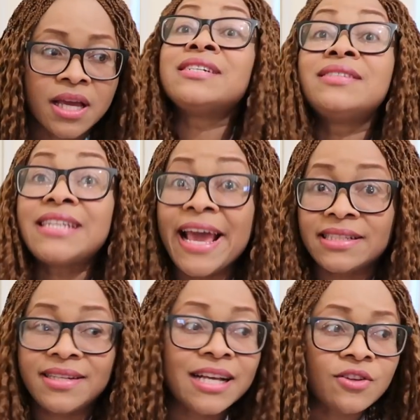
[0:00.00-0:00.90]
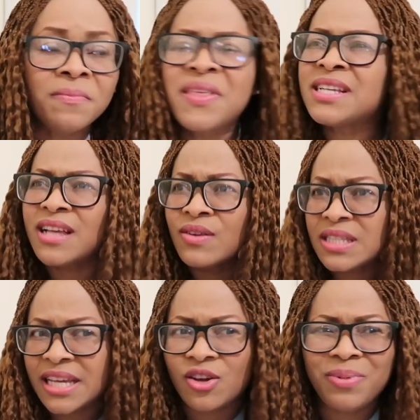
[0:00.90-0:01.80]
Till date, there are some things I would
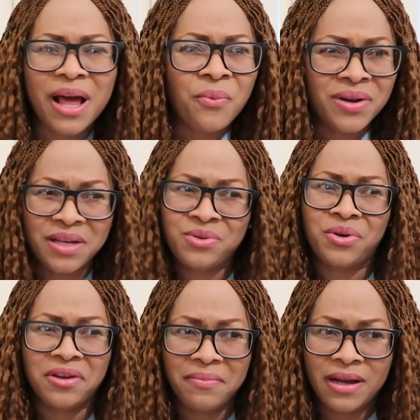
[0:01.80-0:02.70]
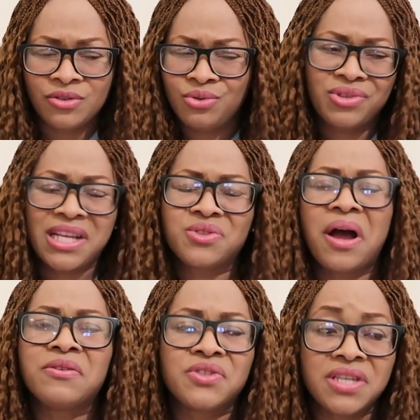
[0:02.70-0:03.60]
say. They'll be like, what are you talking about? No, that's not
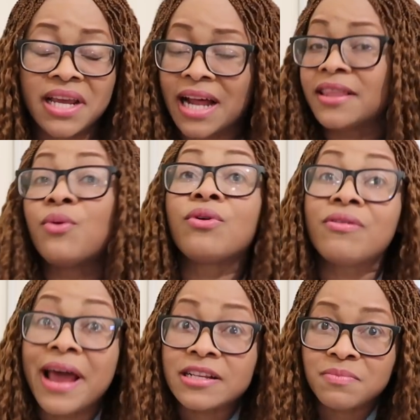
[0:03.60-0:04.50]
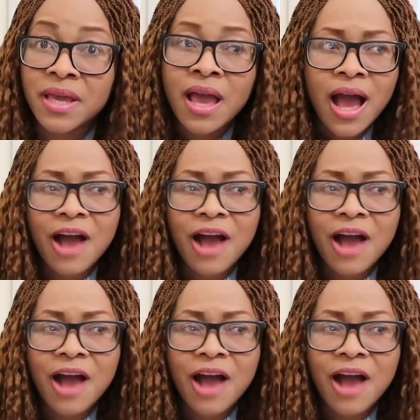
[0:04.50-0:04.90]
how to say it. And they will correct me.